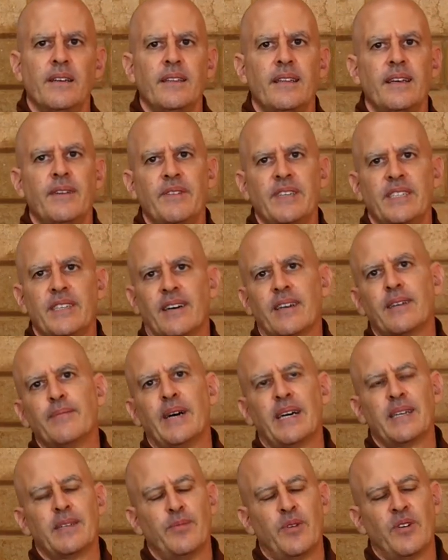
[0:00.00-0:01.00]
Then we talk
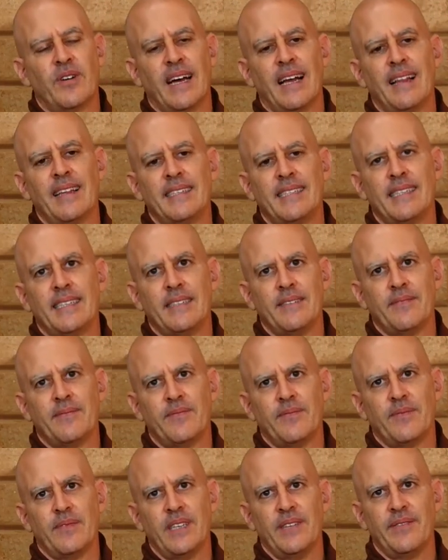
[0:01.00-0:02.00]
about morality,
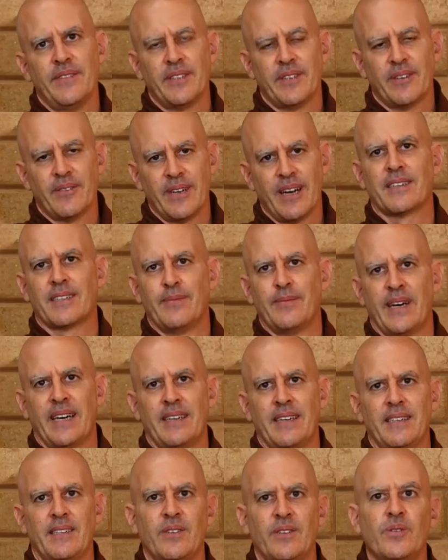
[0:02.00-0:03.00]
even though we talked about
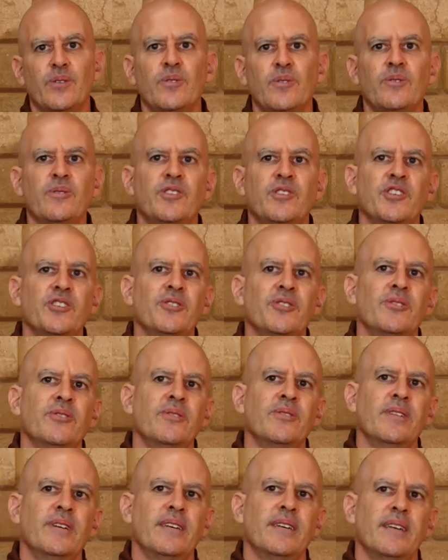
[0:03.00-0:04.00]
it.
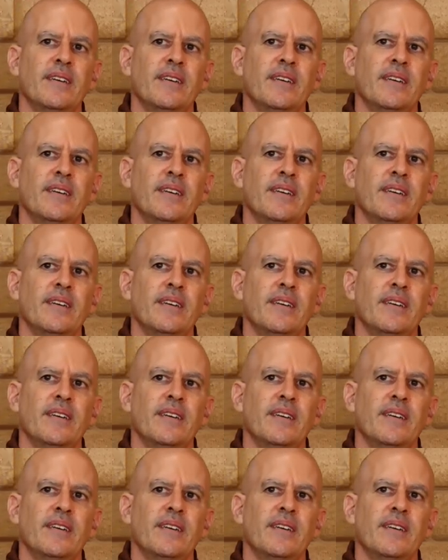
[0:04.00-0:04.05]
Uju